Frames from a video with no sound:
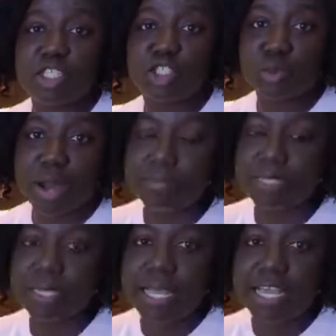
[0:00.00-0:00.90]

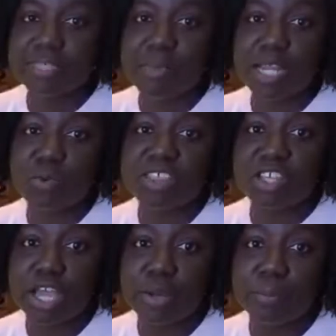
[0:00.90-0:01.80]
shrimps. It's made with
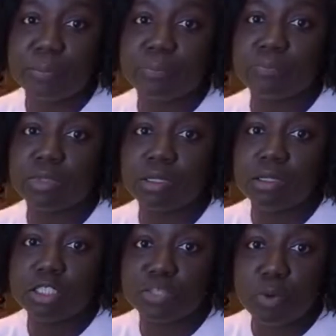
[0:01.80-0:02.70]

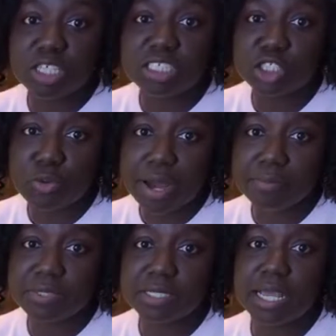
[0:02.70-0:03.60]
smoked
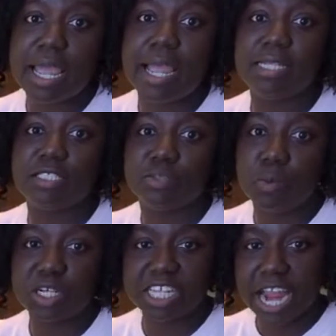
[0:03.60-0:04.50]
shrimps and
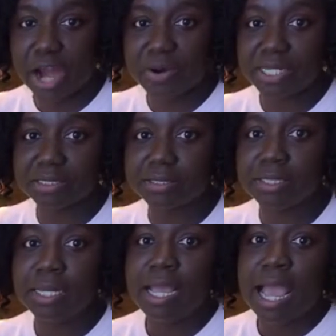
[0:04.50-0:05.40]
smoked herrings.
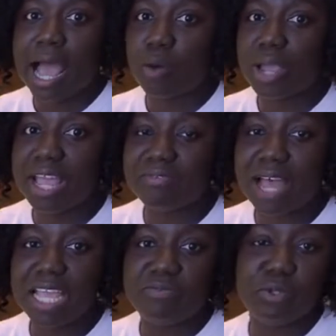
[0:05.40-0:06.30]

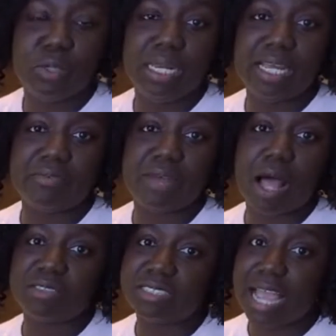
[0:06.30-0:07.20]
However, if you live
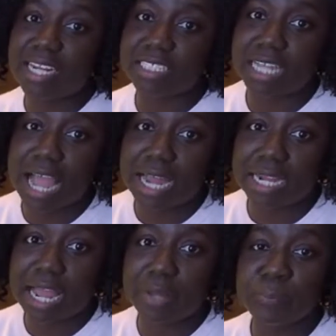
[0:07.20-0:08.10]
outside
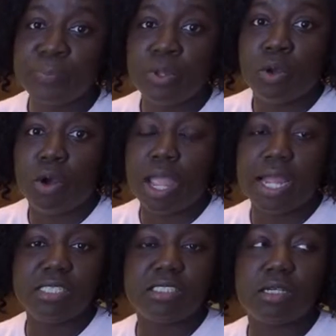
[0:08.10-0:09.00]
Ghana
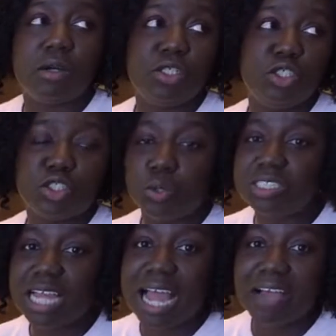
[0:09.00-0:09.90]
and you
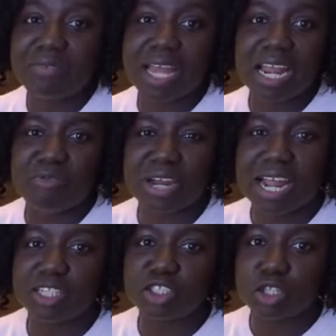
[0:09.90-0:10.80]
don't have an
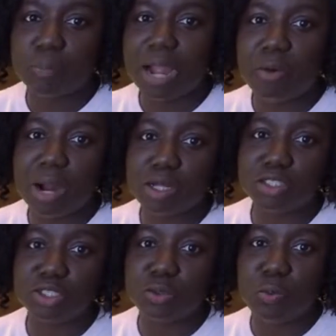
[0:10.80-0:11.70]
African shop
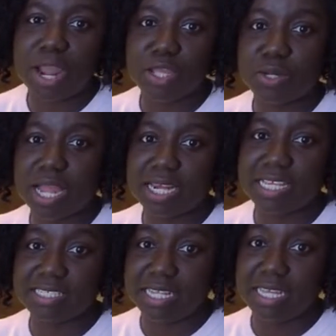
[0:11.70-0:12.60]
around you where you can
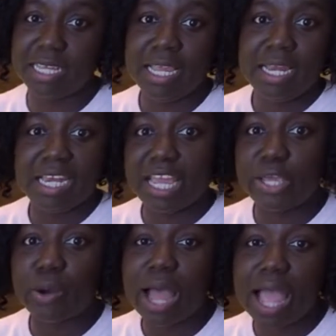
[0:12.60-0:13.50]
easily lay
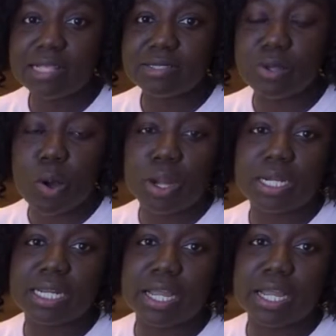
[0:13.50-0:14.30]
your hands on